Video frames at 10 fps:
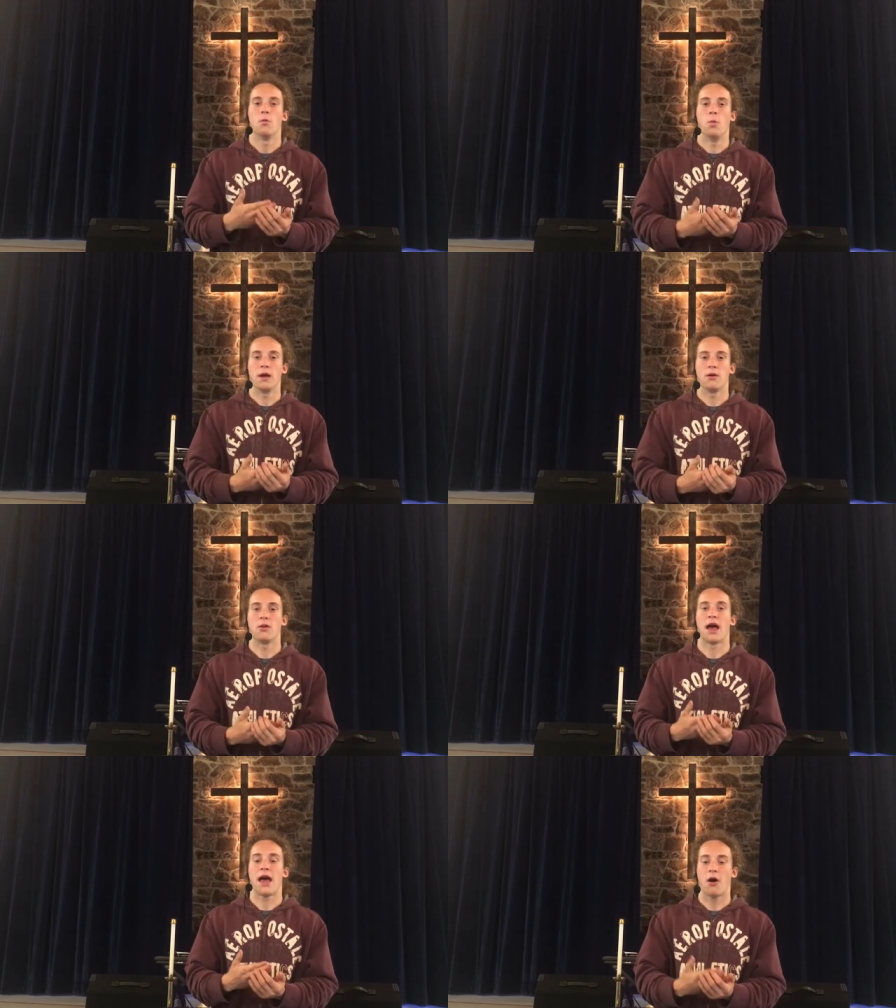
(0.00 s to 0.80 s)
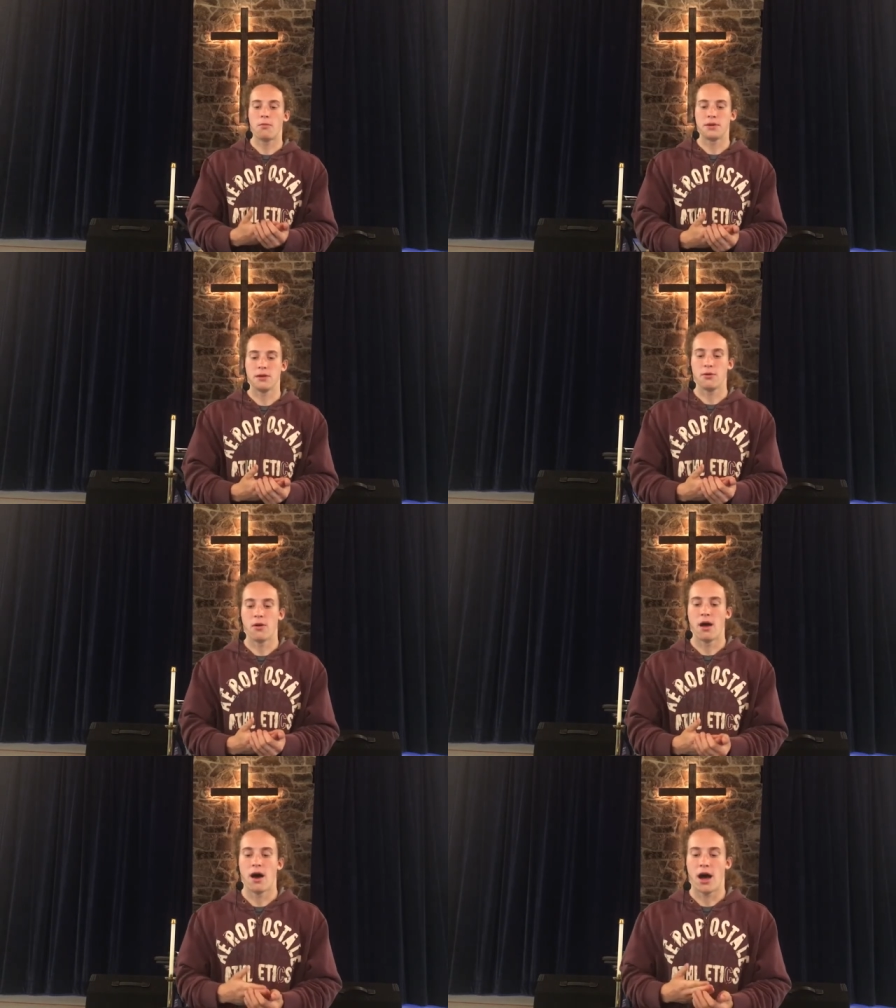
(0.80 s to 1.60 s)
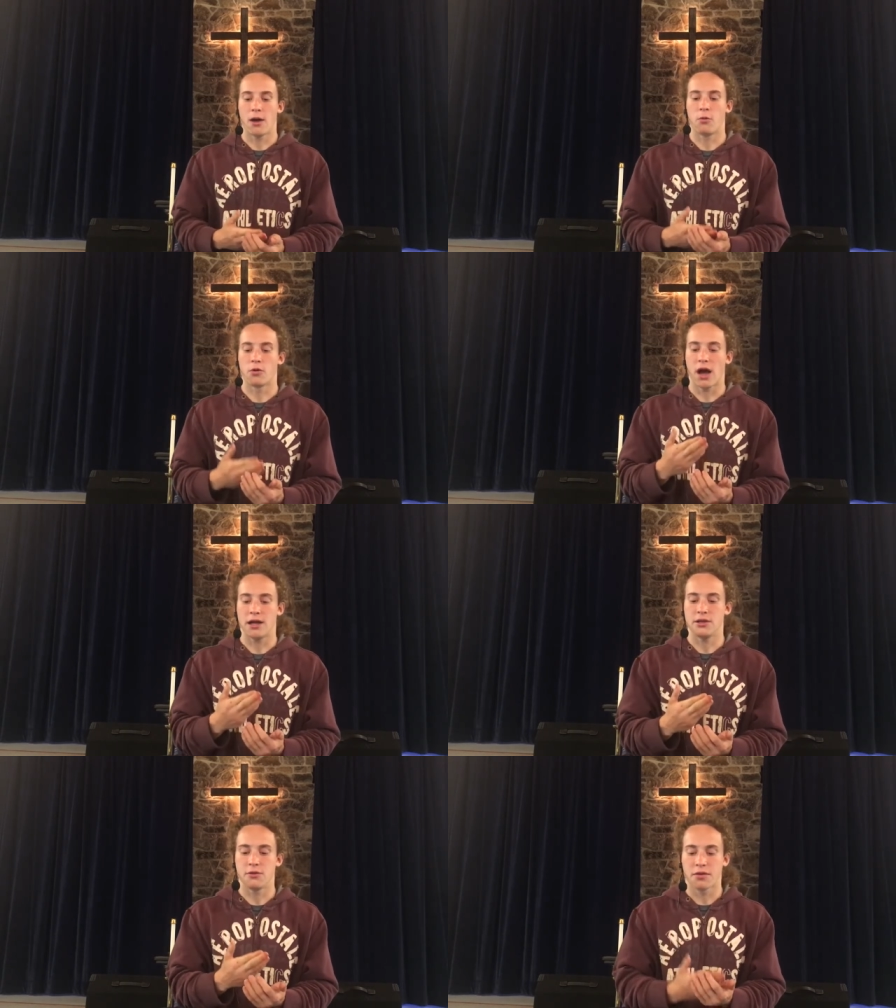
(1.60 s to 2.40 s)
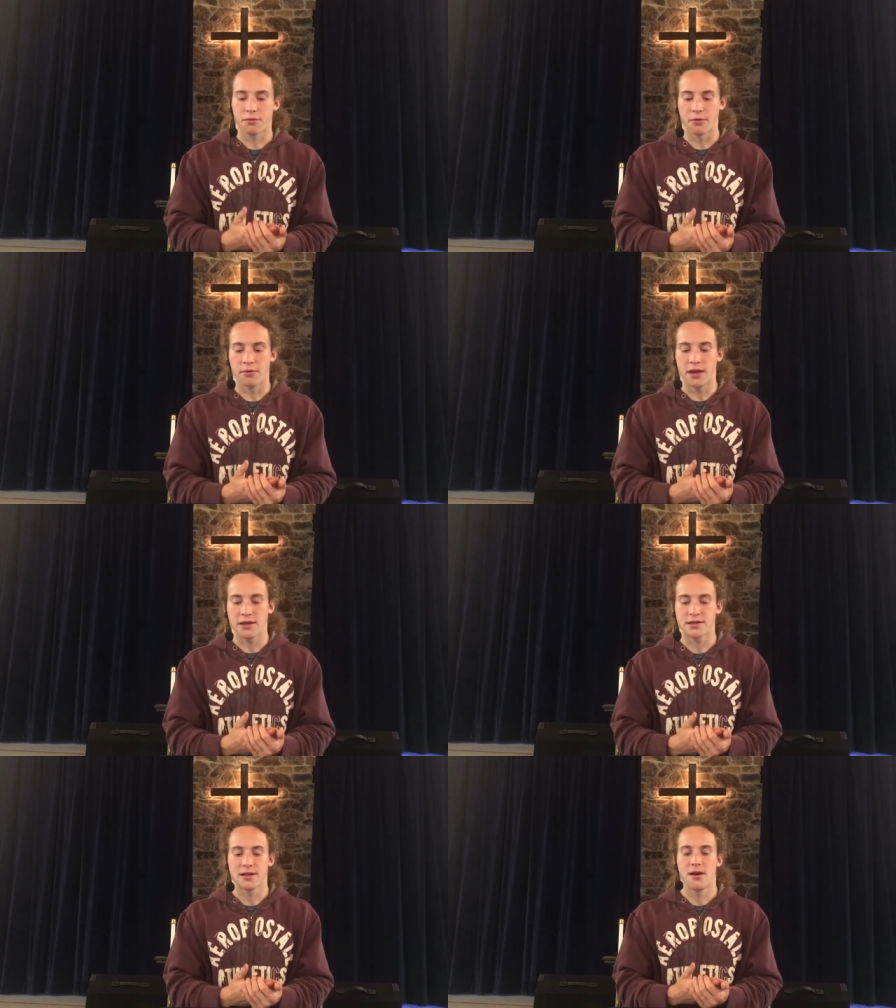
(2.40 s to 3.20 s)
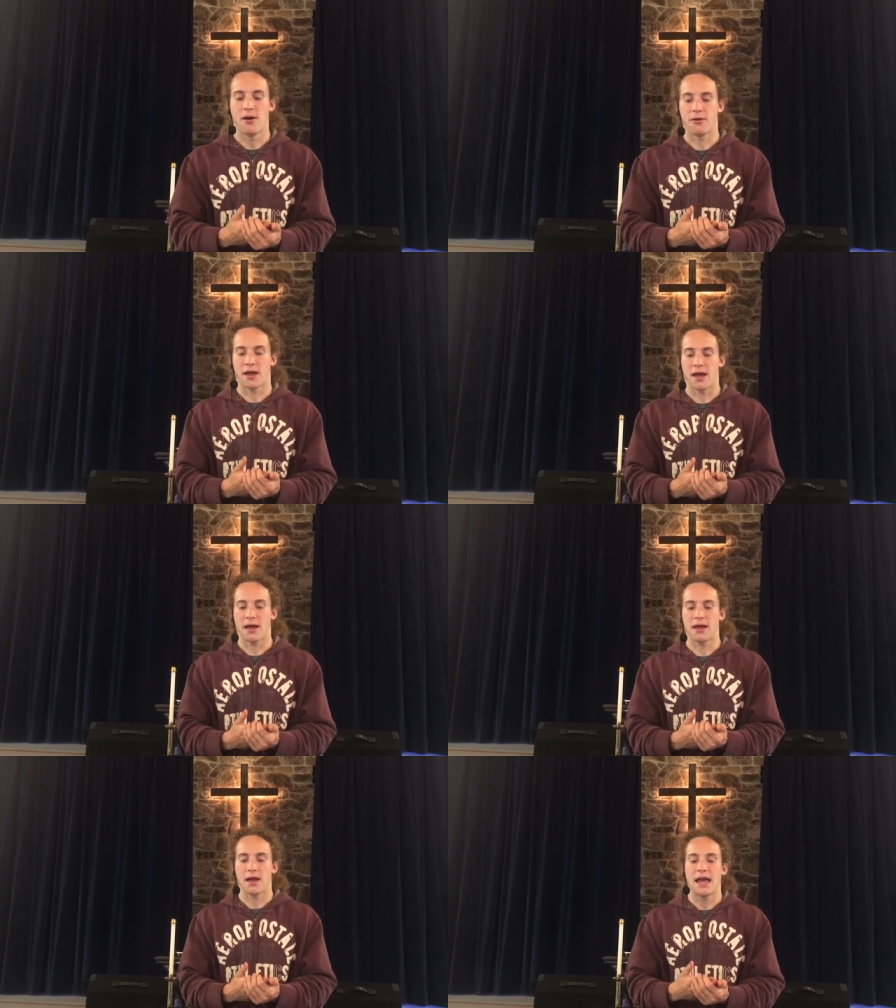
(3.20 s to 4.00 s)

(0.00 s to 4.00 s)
will help you. I will guide you through this, okay?